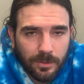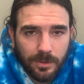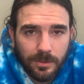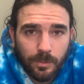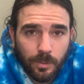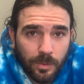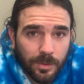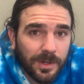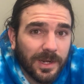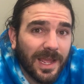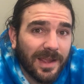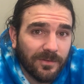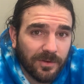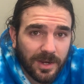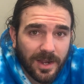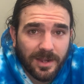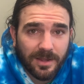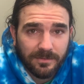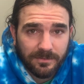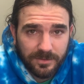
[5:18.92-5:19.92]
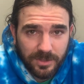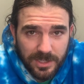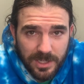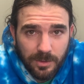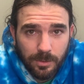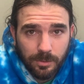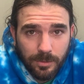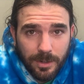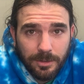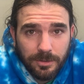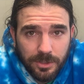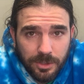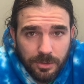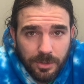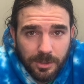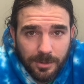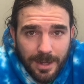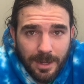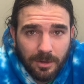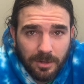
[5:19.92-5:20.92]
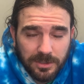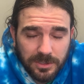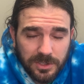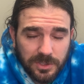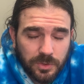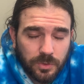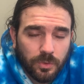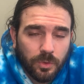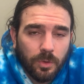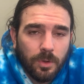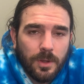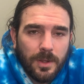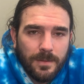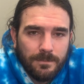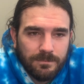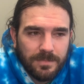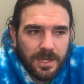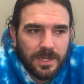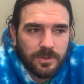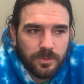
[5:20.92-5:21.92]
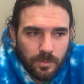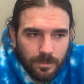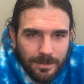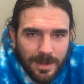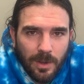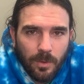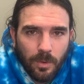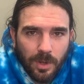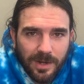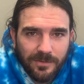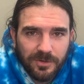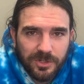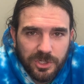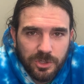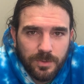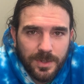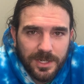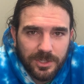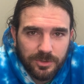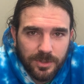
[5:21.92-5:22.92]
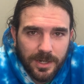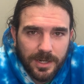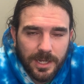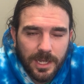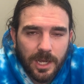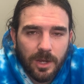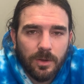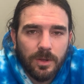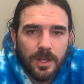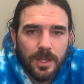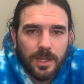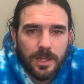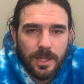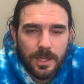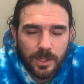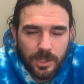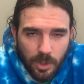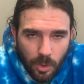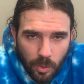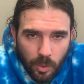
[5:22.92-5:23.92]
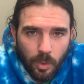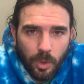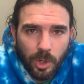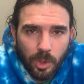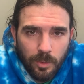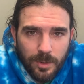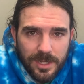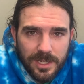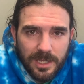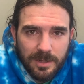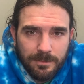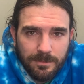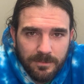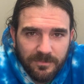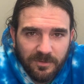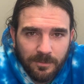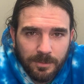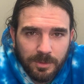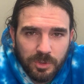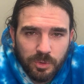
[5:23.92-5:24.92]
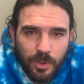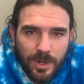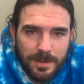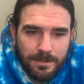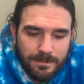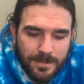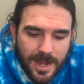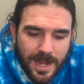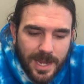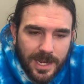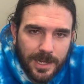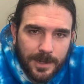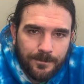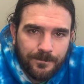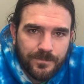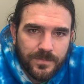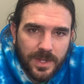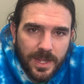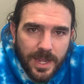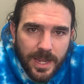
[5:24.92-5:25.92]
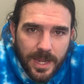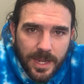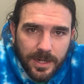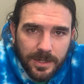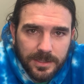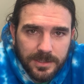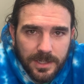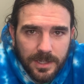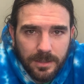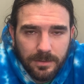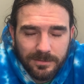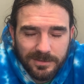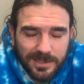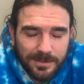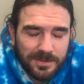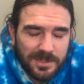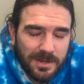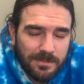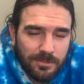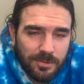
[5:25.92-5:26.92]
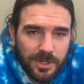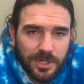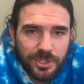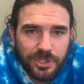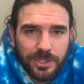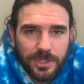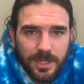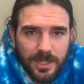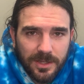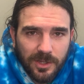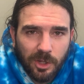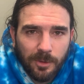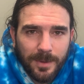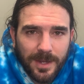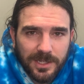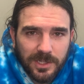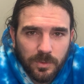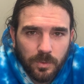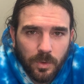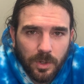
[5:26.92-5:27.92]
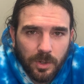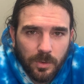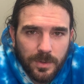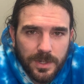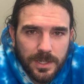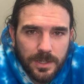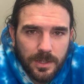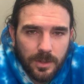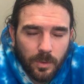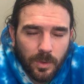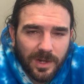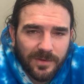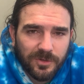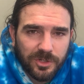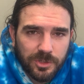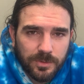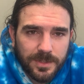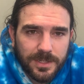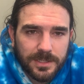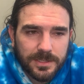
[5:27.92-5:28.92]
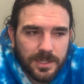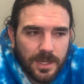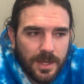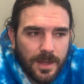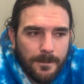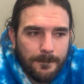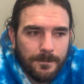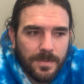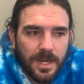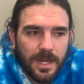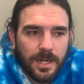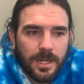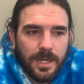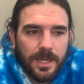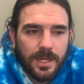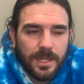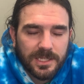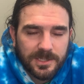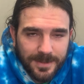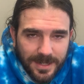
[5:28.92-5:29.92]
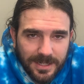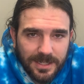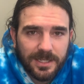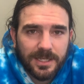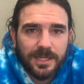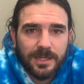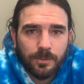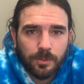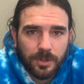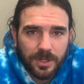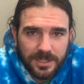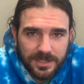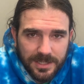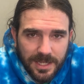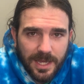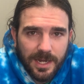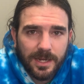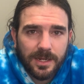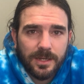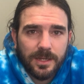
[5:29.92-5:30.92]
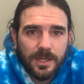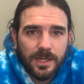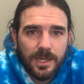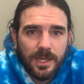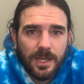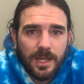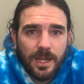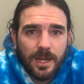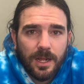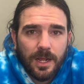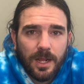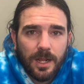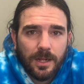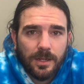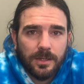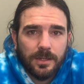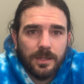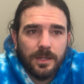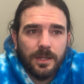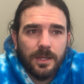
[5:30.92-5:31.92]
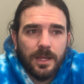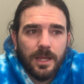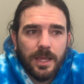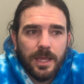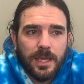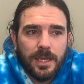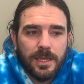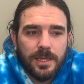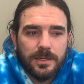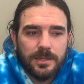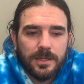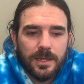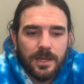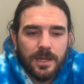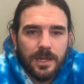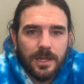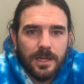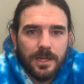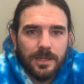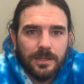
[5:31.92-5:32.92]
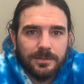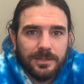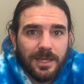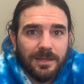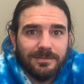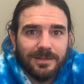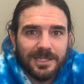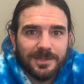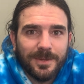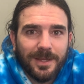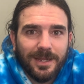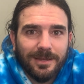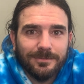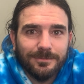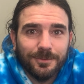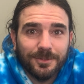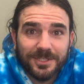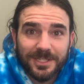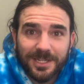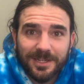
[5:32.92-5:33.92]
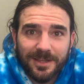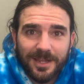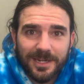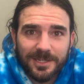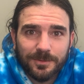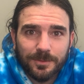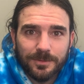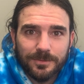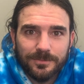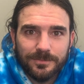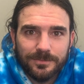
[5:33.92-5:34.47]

whenever I can get around to doing it out because of school, but about one every 2 weeks right now. Go to one a week from between May and September-ish, then go back to one a week, one every 2 weeks. But it's about to hit. We're excited. And yeah, that's about it. We'll see you in the next one.